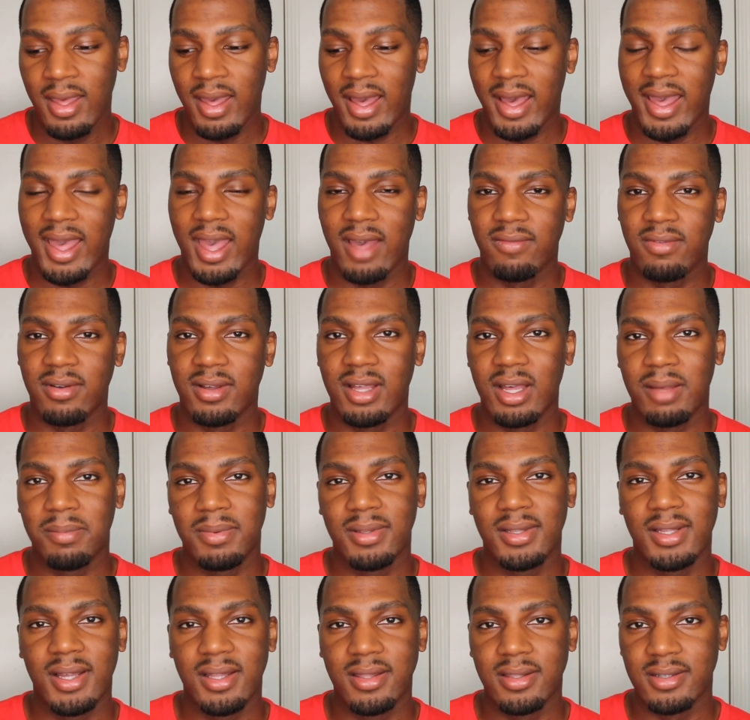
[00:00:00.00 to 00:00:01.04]
I have a
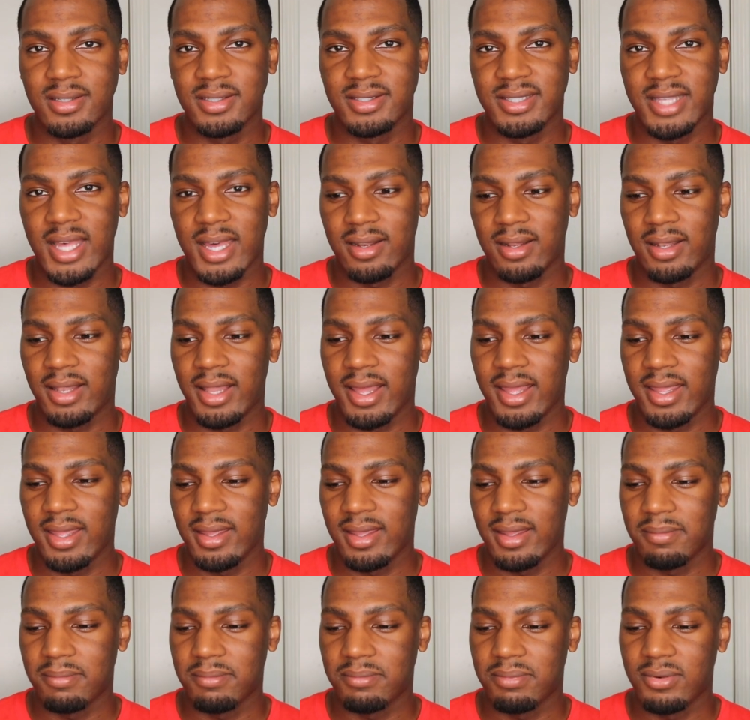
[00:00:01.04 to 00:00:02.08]
couple of other
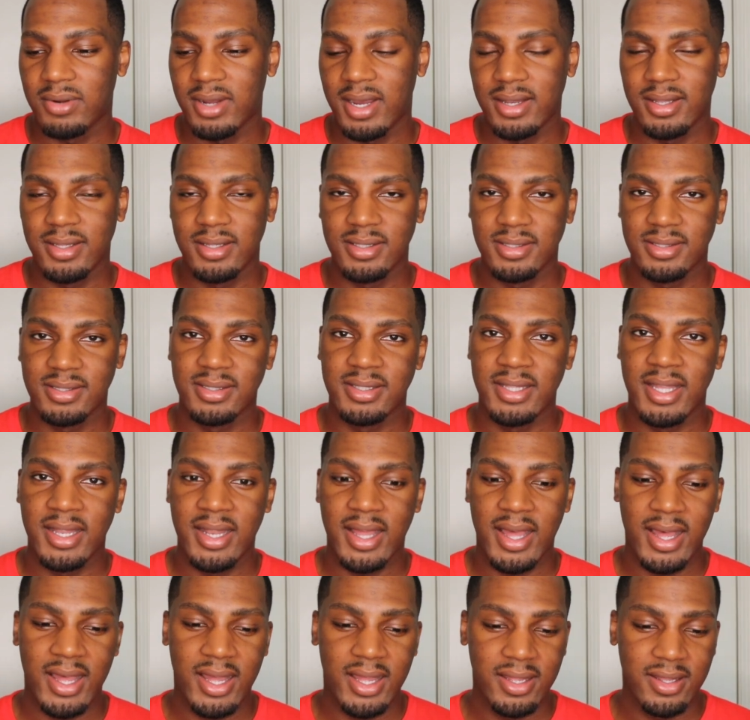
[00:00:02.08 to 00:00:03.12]
satellite products that
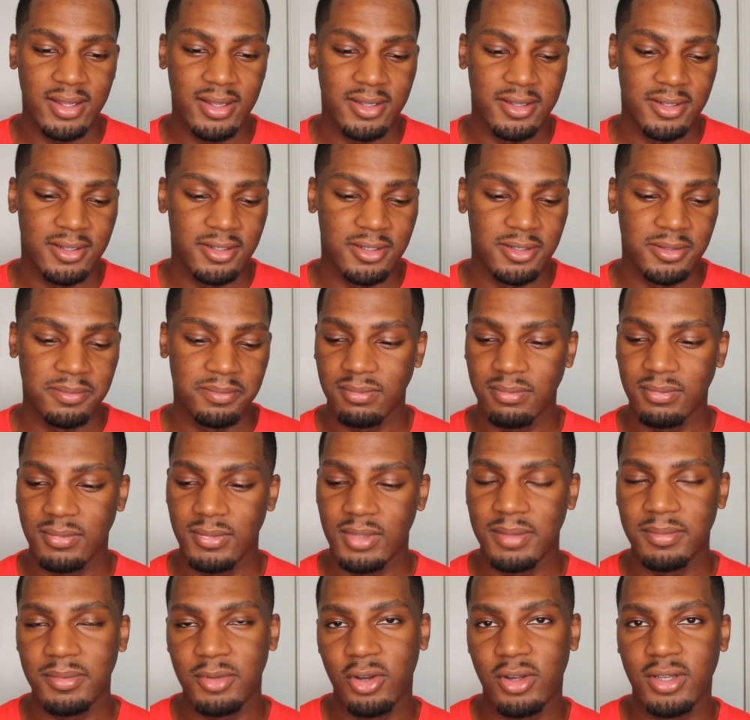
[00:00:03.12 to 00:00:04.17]

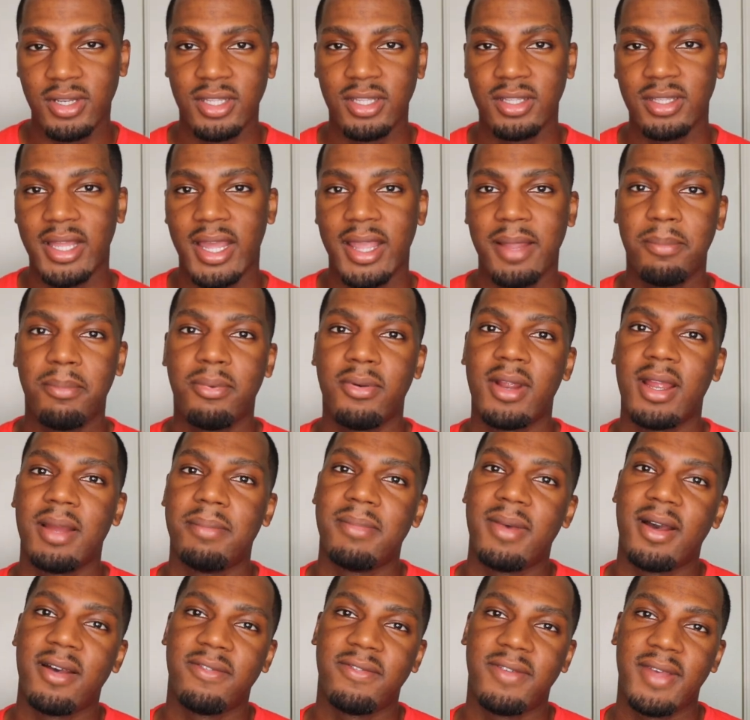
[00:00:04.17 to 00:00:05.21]
I'm gonna like prep
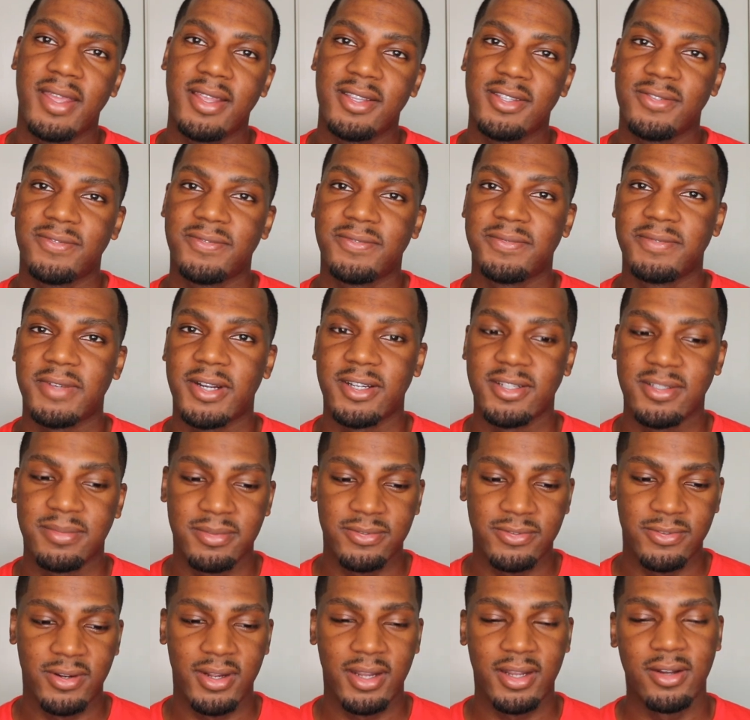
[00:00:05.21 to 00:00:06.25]
my face first
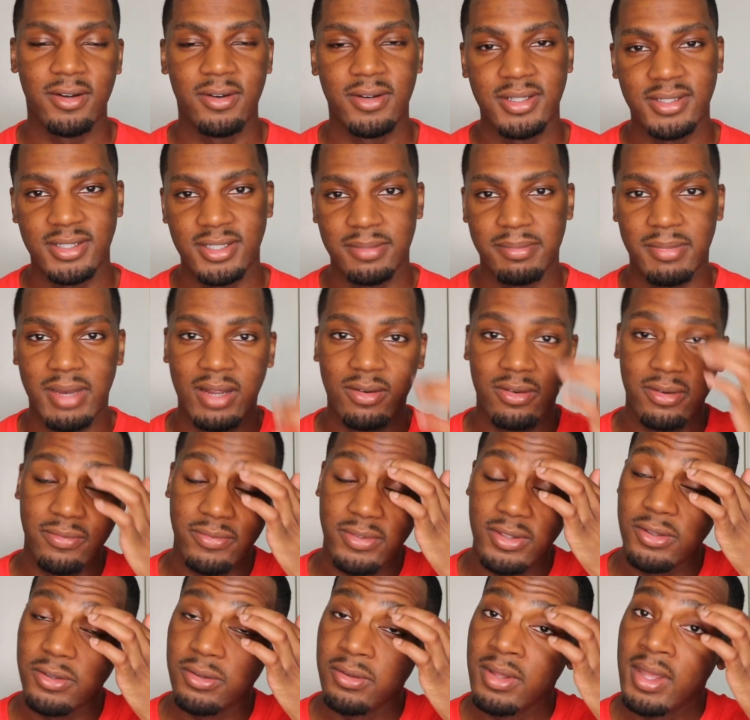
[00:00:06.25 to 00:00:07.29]
before I go into my
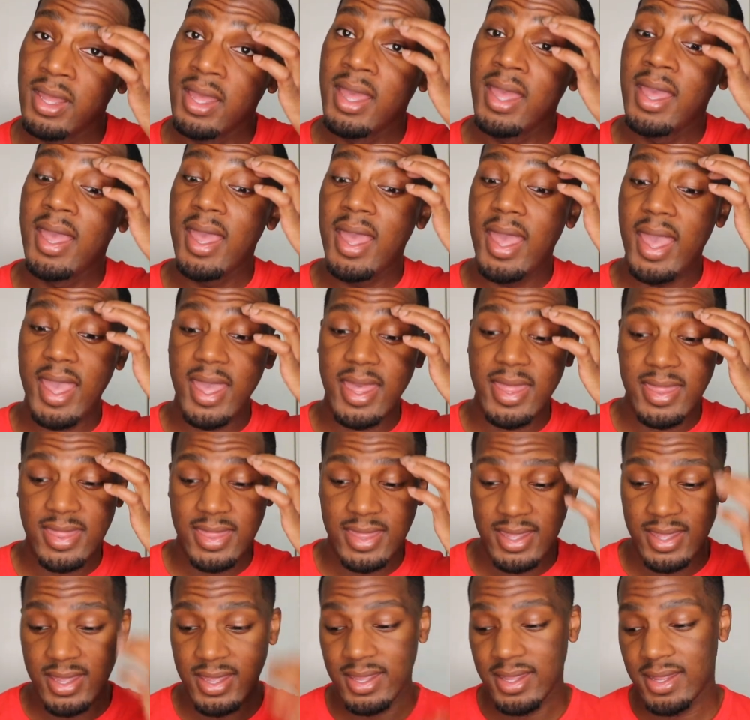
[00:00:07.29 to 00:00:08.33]
review, and
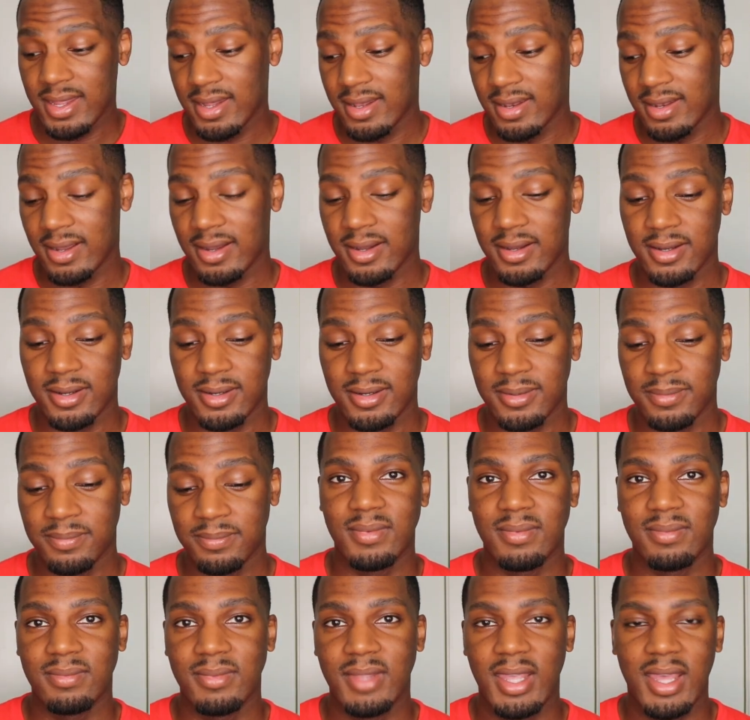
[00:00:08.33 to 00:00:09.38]
then
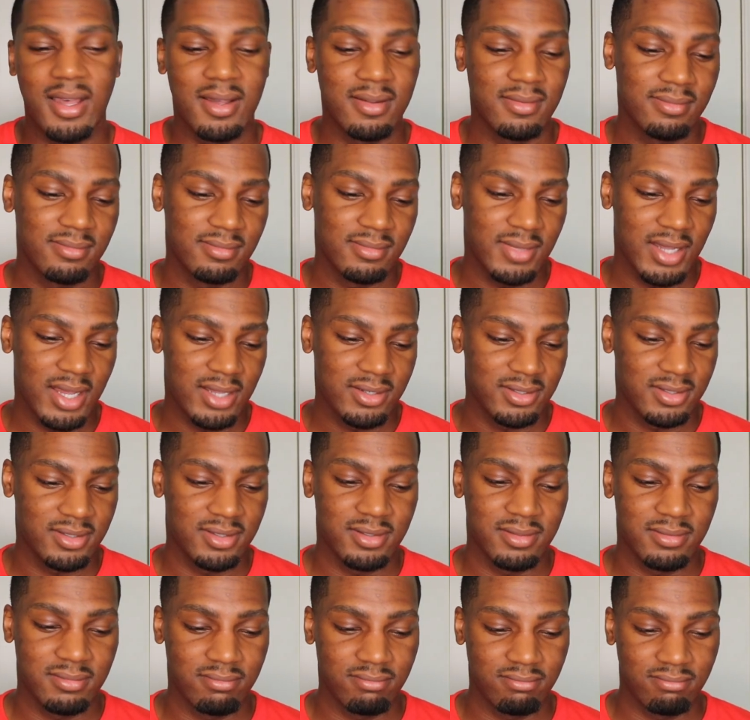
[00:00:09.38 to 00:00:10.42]
yeah, I just